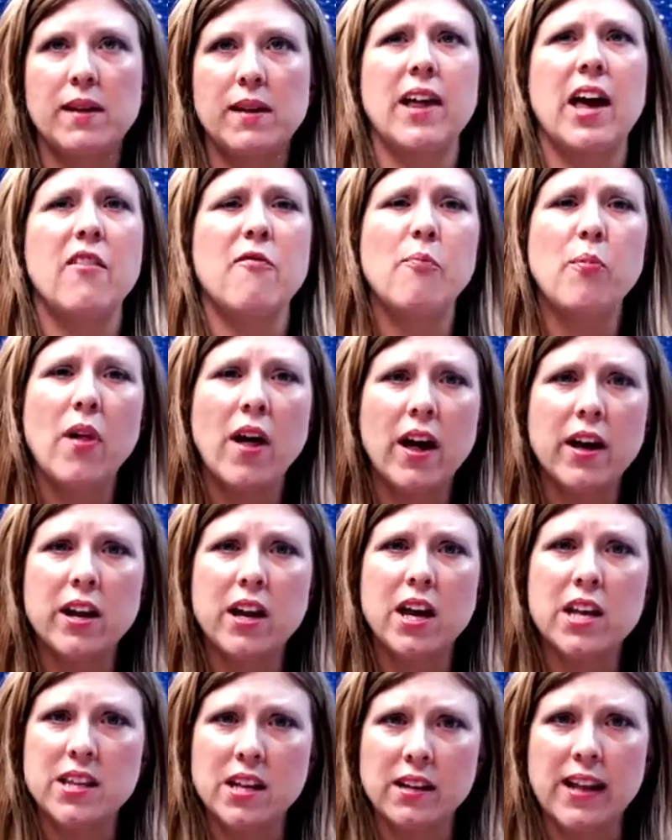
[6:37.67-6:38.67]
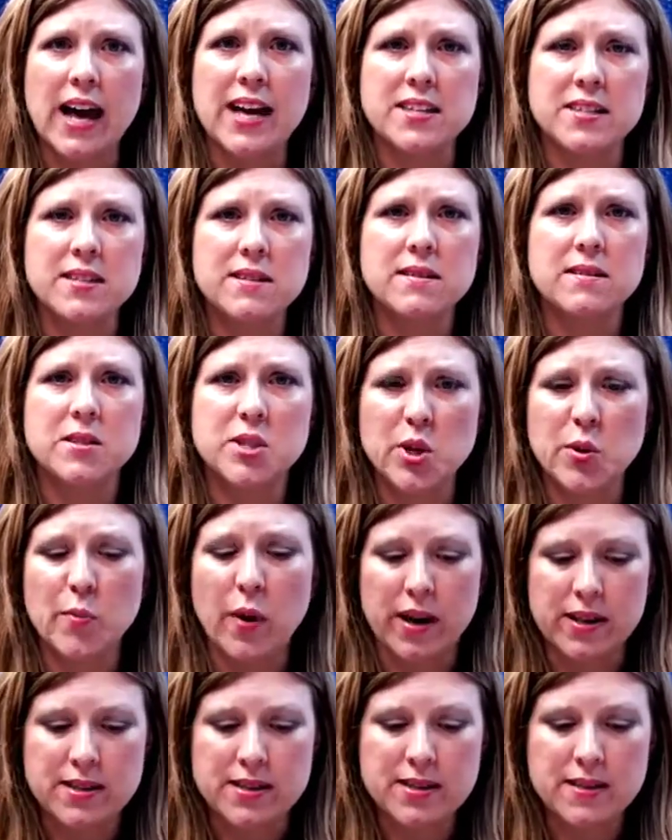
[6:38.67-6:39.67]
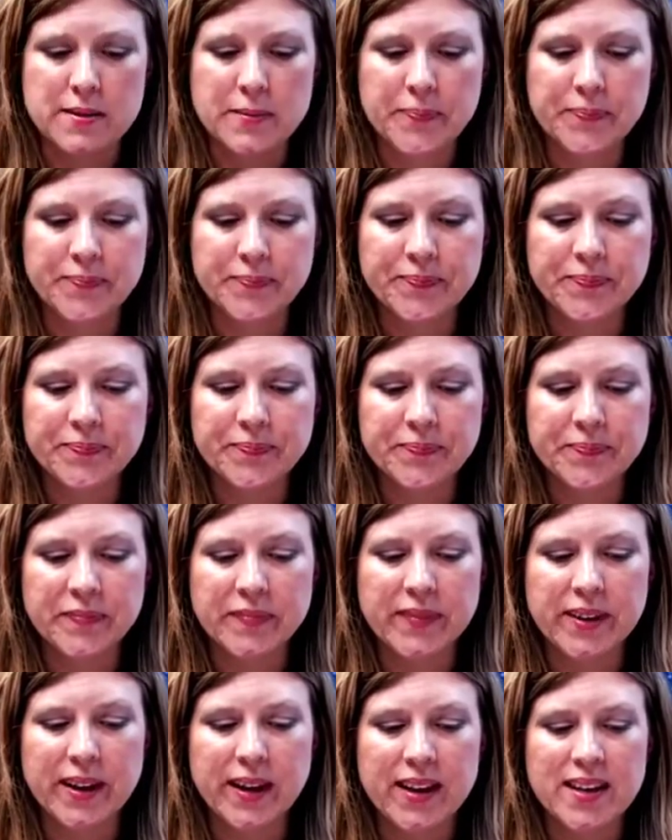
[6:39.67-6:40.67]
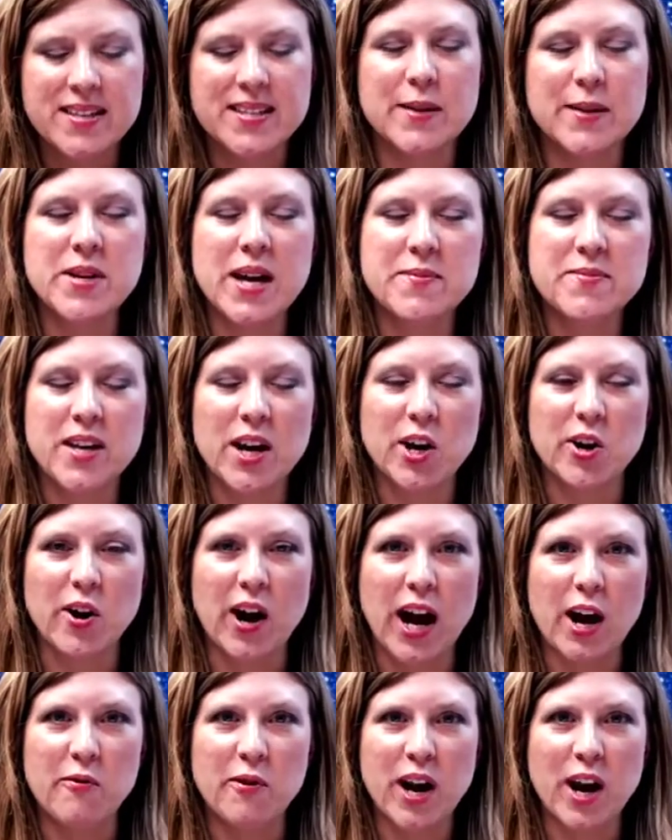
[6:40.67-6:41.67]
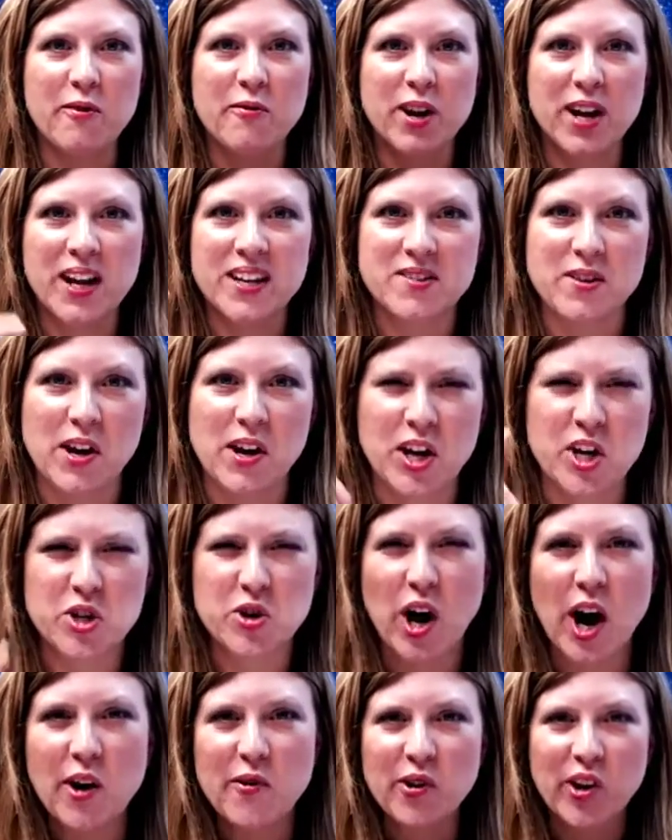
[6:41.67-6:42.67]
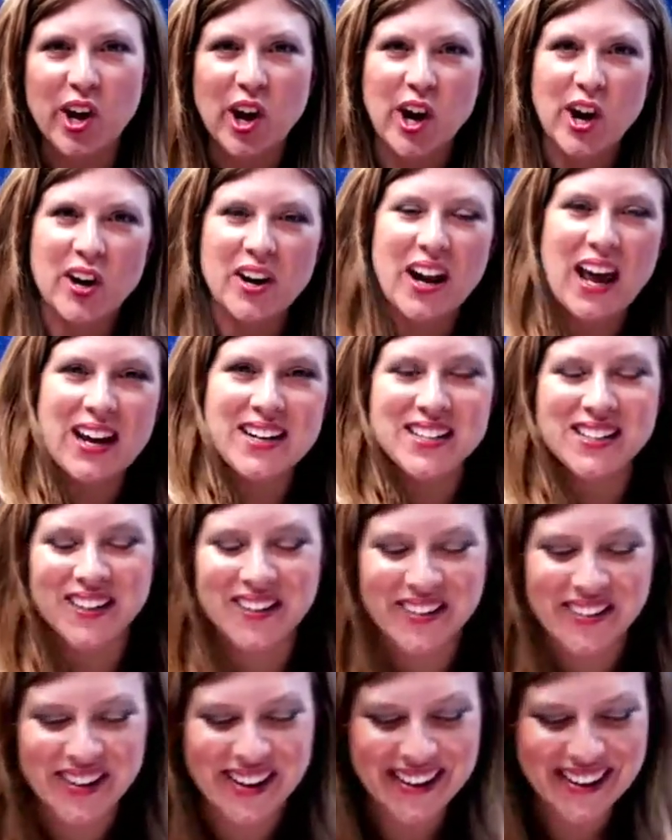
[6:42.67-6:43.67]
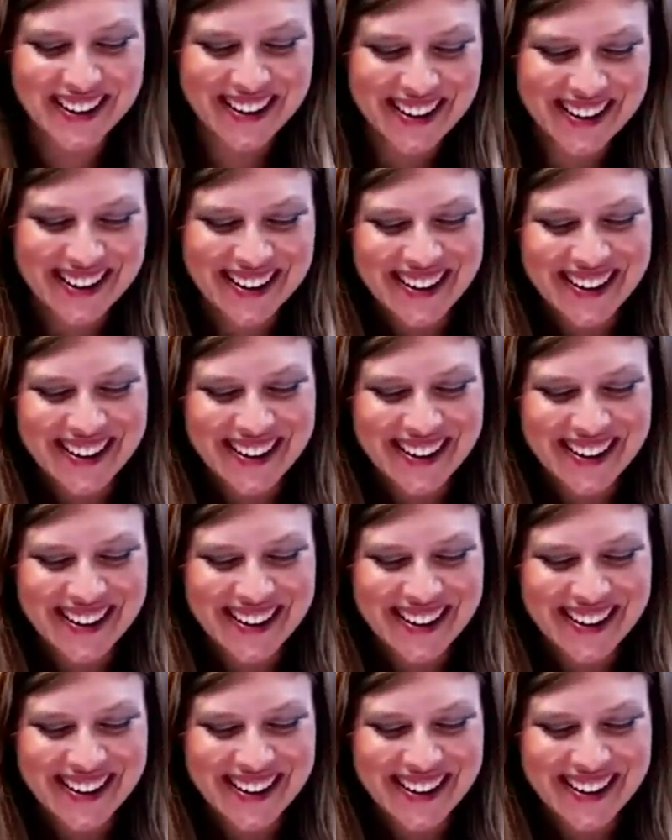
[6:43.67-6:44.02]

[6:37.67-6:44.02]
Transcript: me lifeblood in the last 2 months. Sometimes I cry when I read it, so I'm going to try really hard not to.